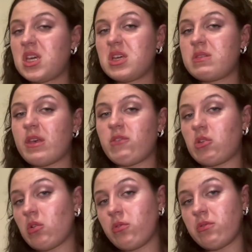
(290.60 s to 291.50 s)

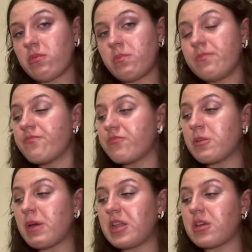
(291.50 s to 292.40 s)
$7,
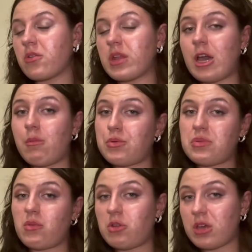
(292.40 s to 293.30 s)
depending on how much
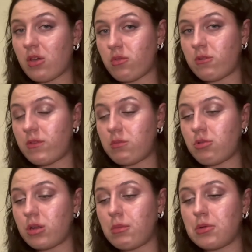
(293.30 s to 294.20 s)
they want to get rid of it
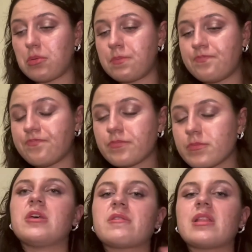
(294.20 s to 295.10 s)
pretty much.
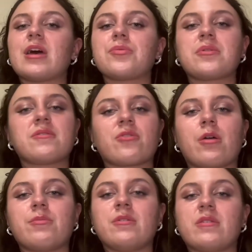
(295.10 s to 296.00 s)
There's a large
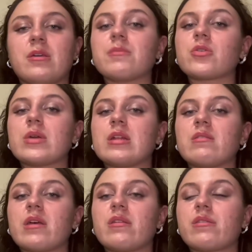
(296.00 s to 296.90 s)
discrepancy between
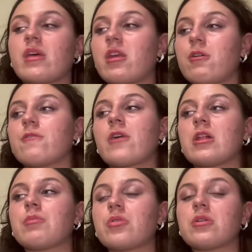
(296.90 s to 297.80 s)
scents that are
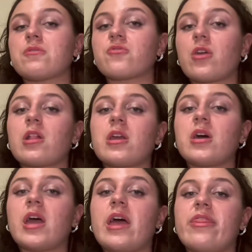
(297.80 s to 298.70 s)
available in Australia
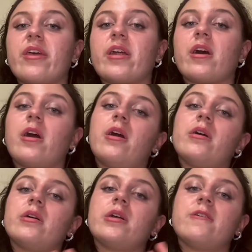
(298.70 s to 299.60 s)
and that are
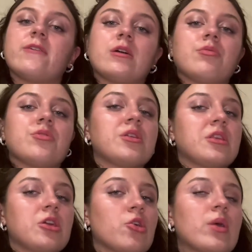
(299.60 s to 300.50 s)
available in the
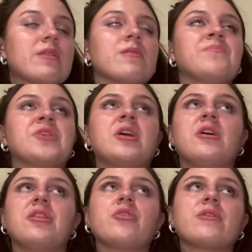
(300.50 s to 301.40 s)
US.
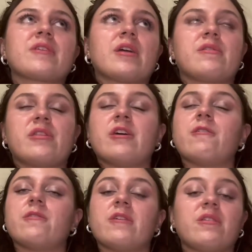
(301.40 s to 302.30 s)
The US gets their
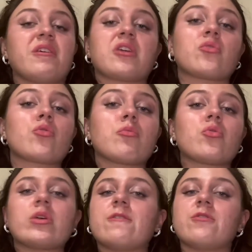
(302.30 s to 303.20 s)
scents like normal.
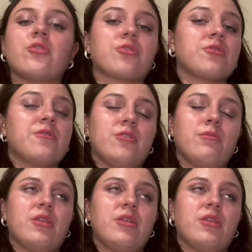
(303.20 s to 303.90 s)
If you're a consumer